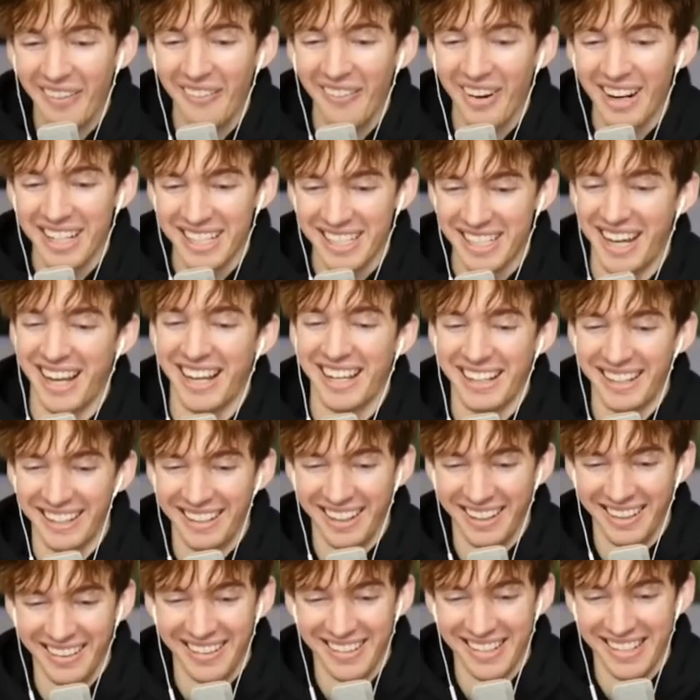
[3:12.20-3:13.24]
I wish I could
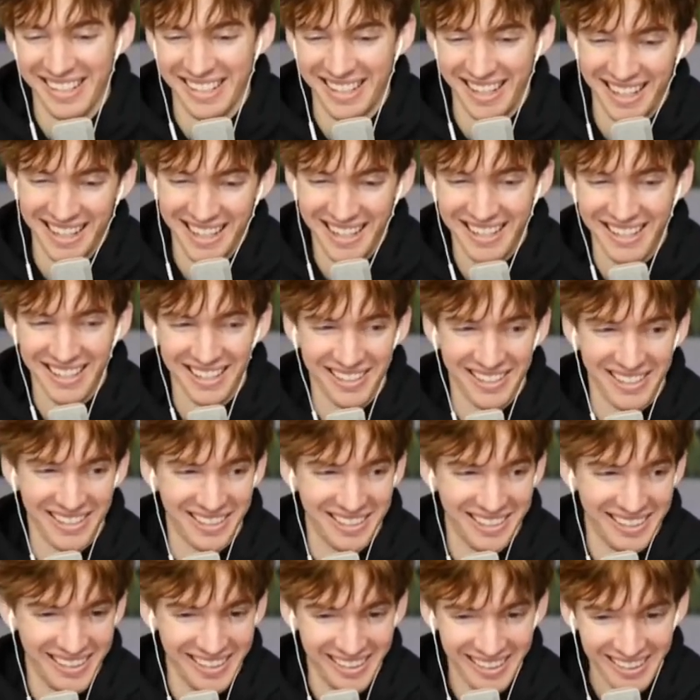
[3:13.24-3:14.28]
understand you,
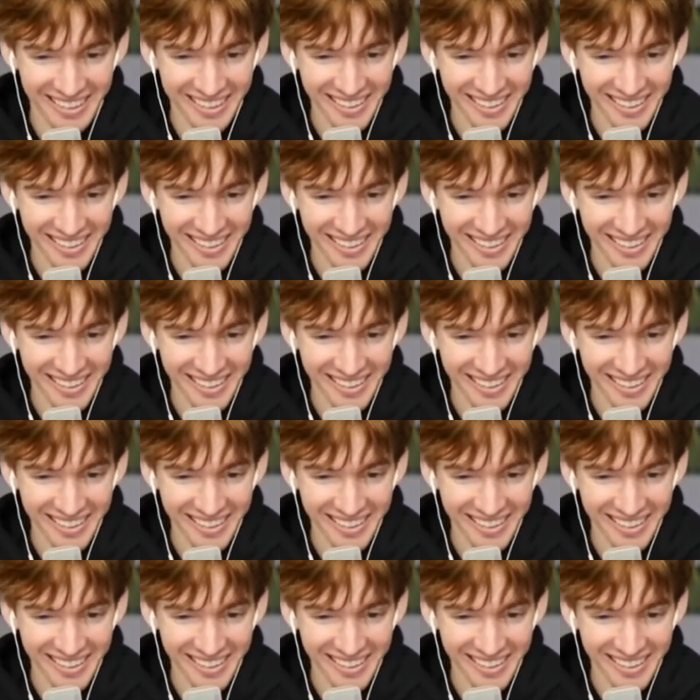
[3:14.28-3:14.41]
dude.